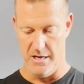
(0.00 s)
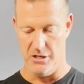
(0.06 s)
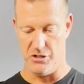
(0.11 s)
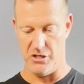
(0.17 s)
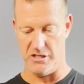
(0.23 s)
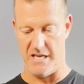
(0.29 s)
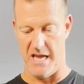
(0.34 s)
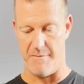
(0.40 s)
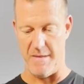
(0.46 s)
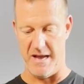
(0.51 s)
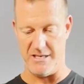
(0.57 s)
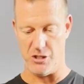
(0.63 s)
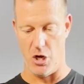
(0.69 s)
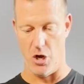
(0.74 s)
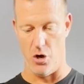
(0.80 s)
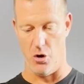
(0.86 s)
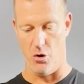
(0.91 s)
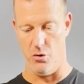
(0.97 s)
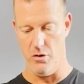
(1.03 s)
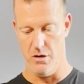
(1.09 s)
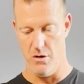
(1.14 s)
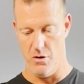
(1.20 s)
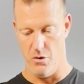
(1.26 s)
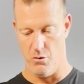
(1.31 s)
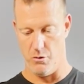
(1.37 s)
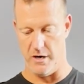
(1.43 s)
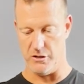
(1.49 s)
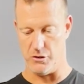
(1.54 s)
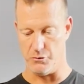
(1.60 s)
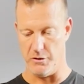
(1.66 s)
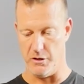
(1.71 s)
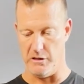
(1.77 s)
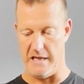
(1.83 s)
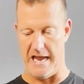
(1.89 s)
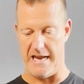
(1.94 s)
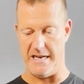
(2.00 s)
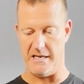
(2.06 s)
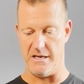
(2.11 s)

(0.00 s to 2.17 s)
just get my toe where it's real light